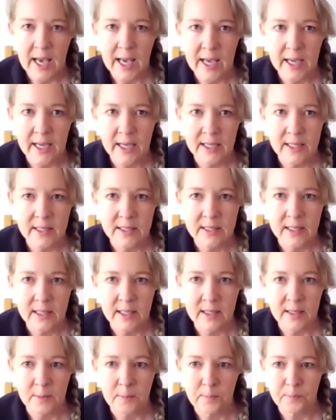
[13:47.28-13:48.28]
and
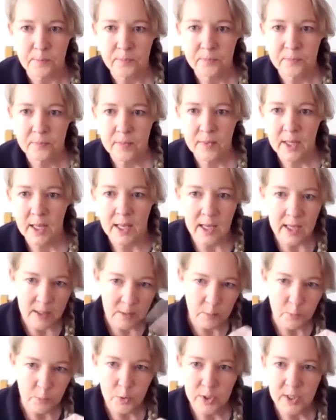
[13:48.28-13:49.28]

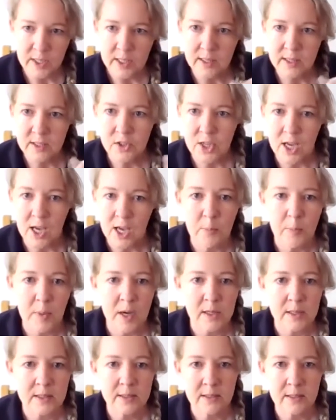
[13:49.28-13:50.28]
put in the chat
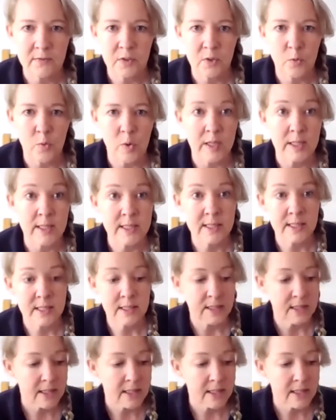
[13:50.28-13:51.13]
box if you want